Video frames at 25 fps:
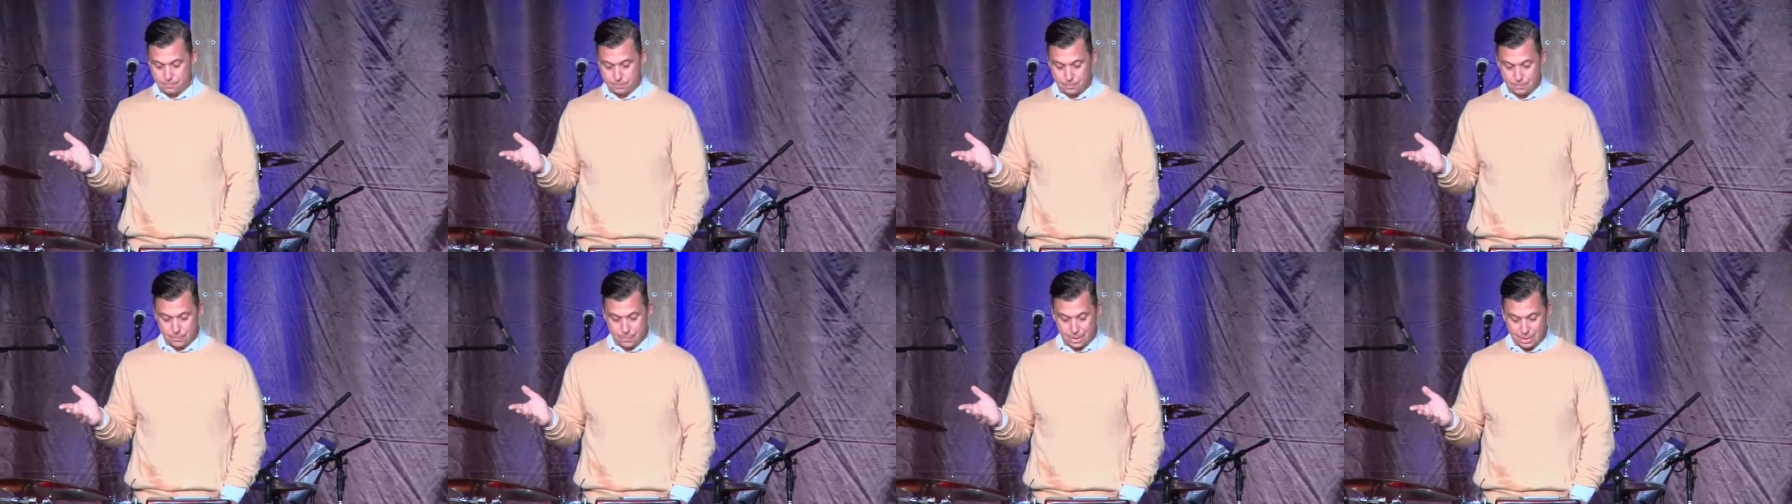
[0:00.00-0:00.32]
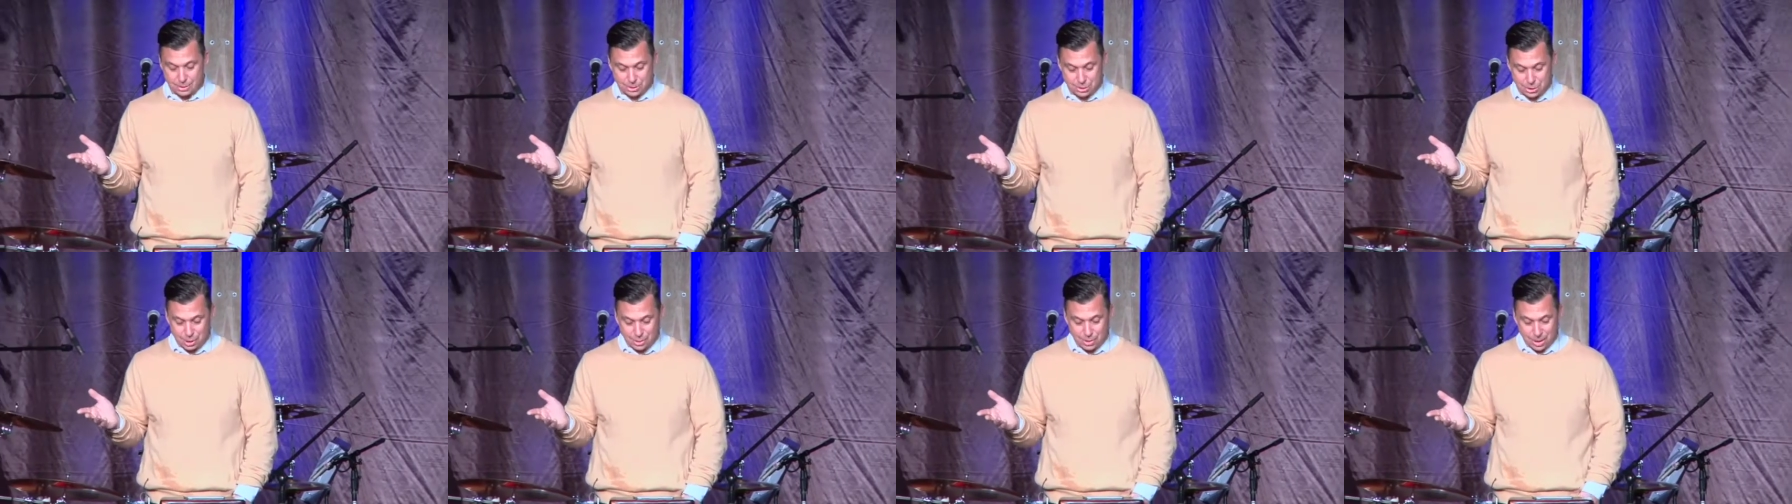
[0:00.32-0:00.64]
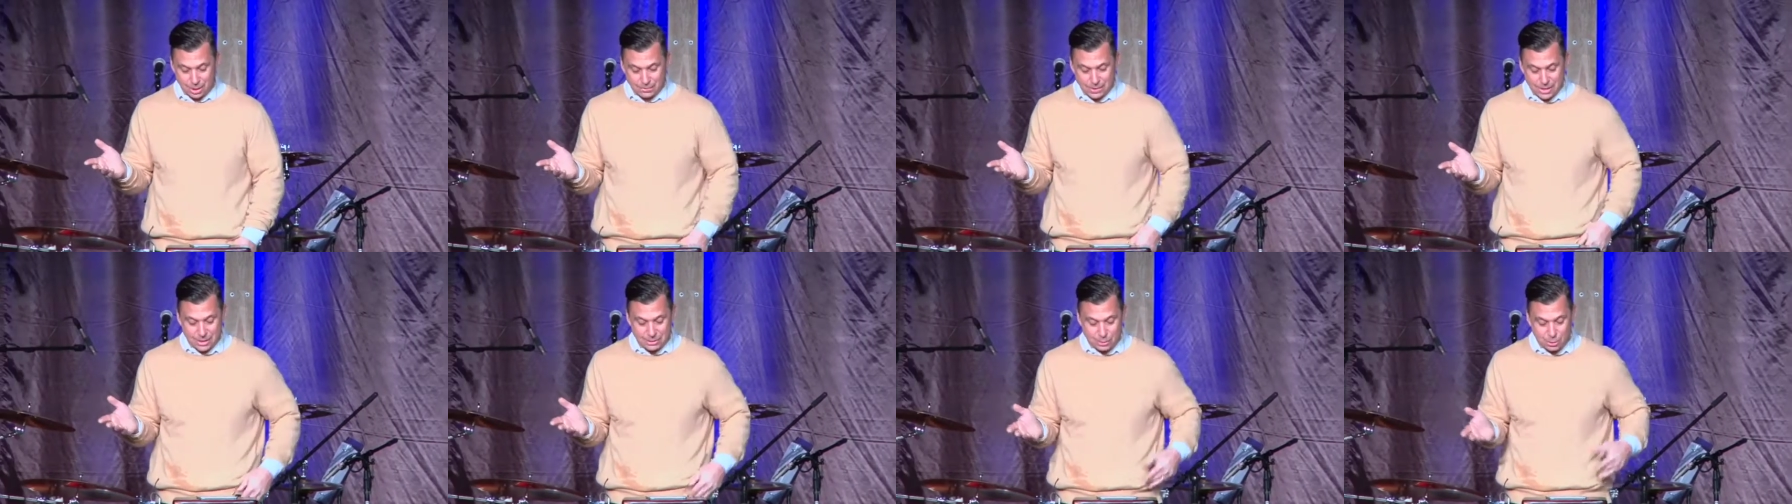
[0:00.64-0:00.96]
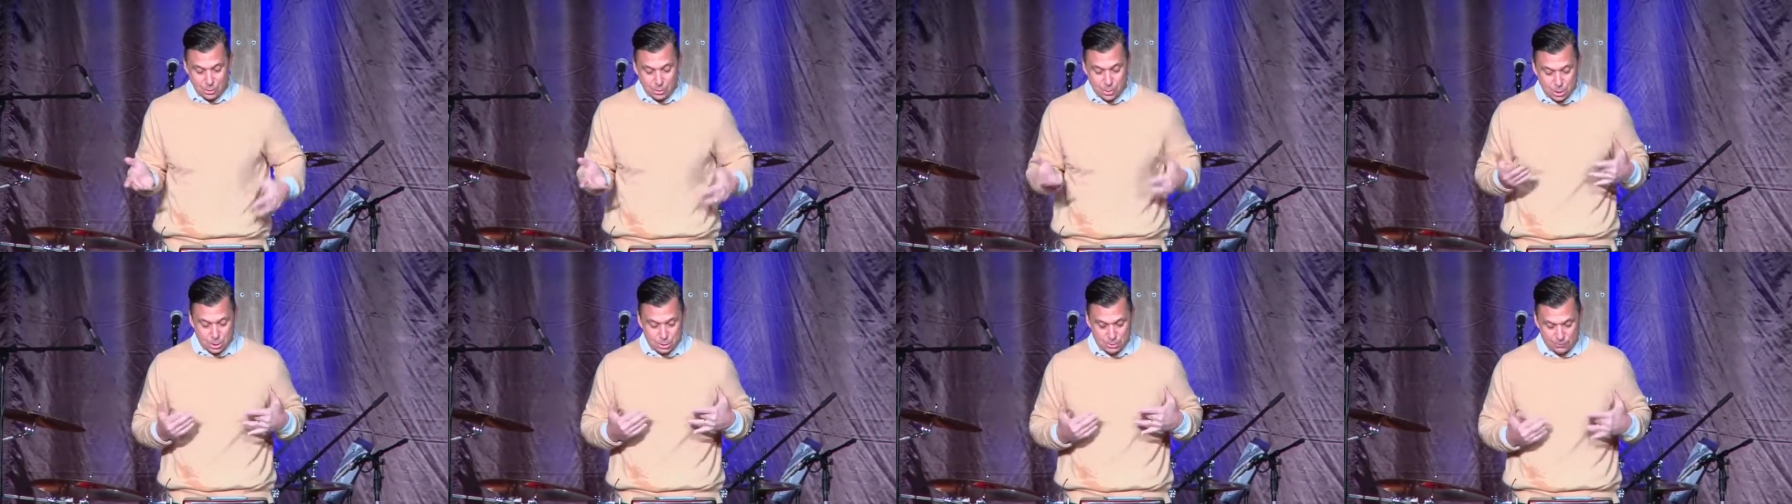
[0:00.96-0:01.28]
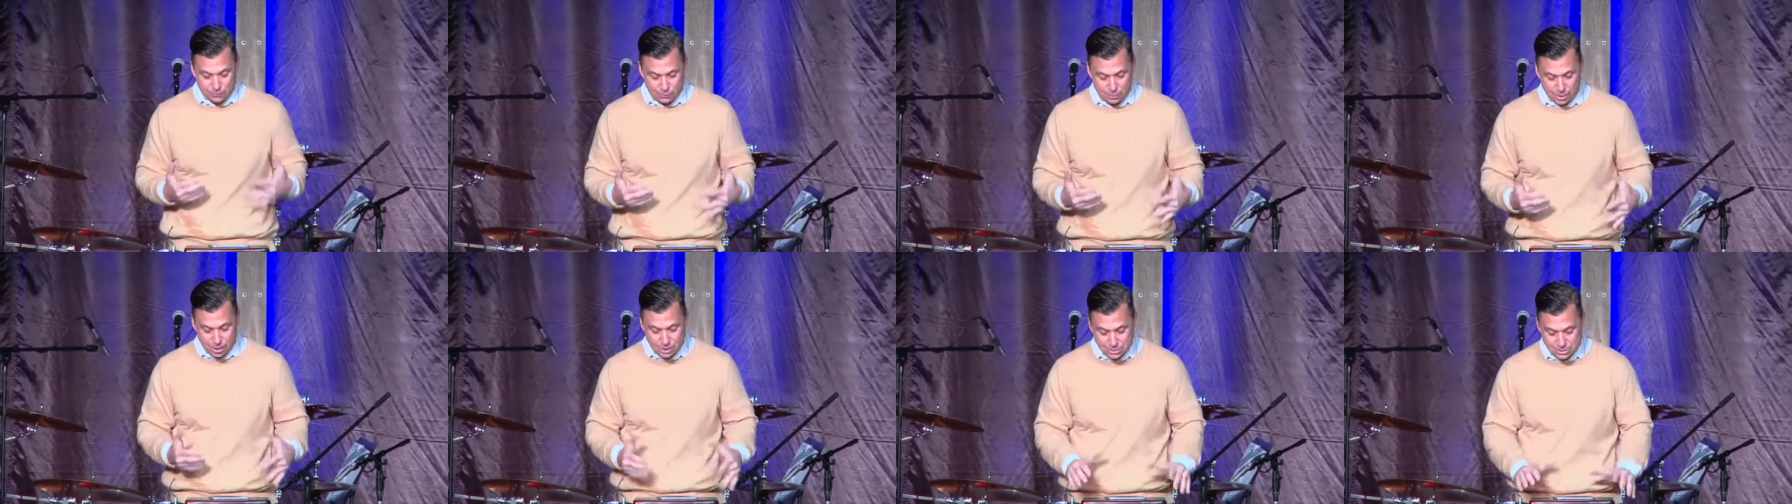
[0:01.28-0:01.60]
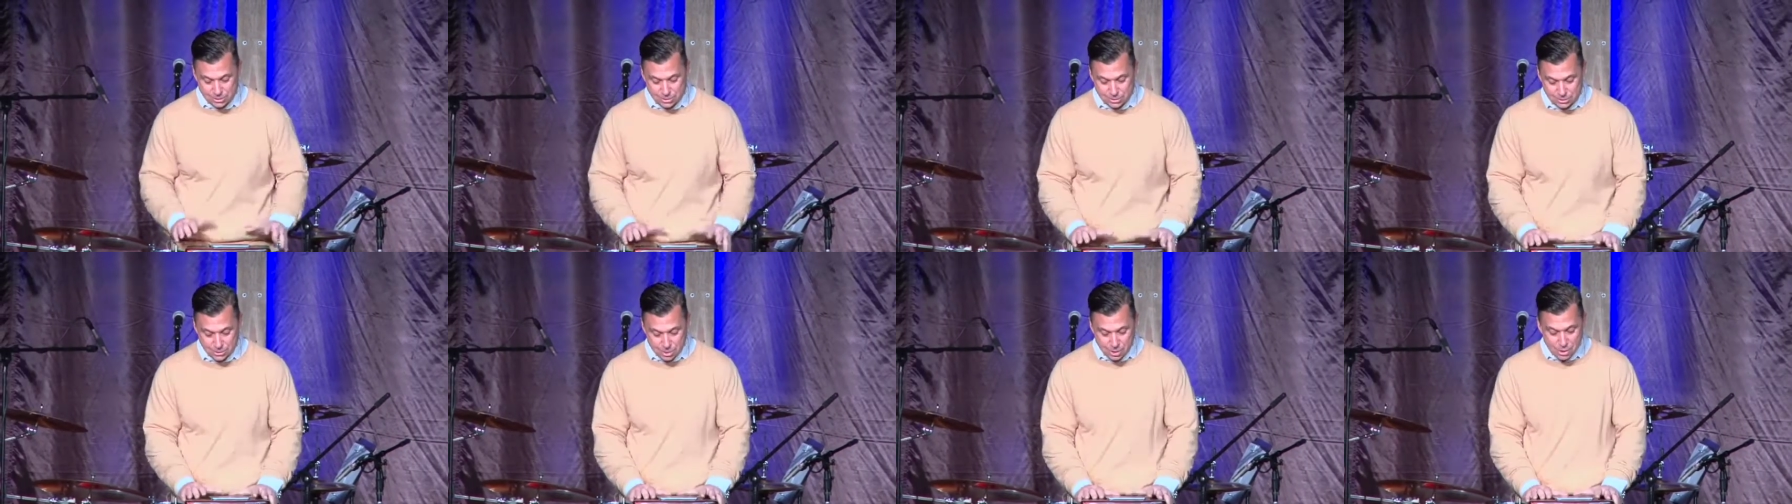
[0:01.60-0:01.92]
And so I think the question for us
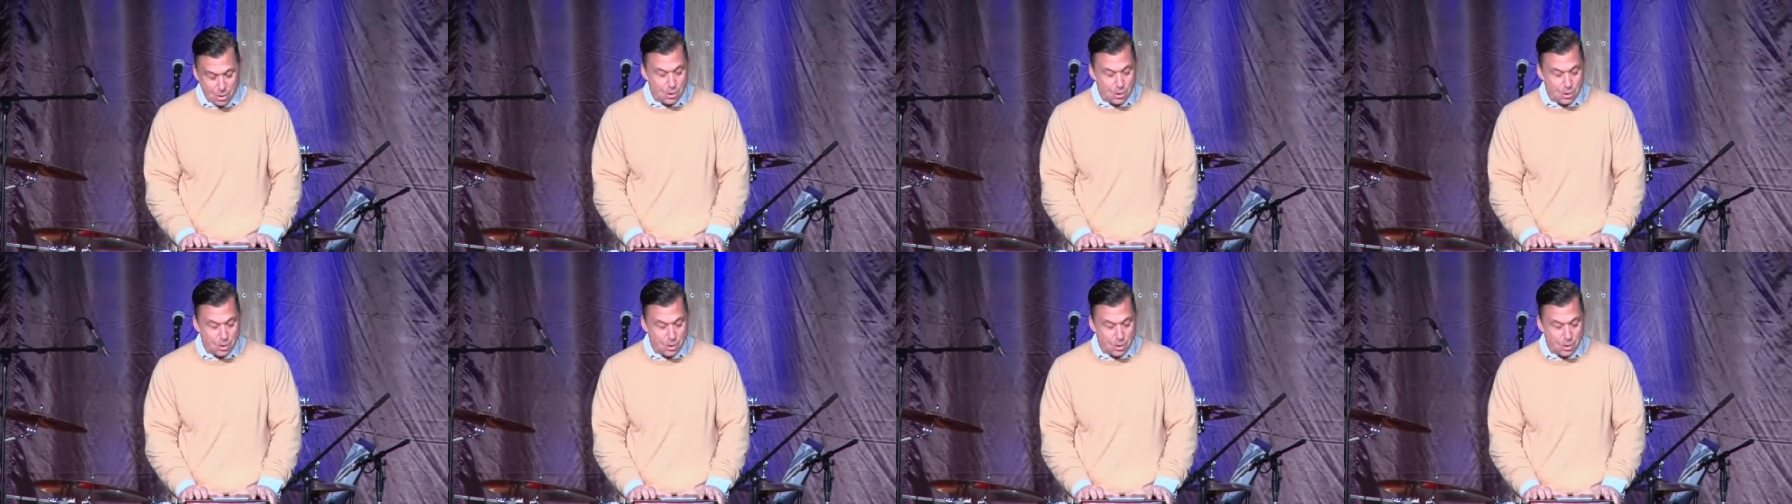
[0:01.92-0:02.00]
is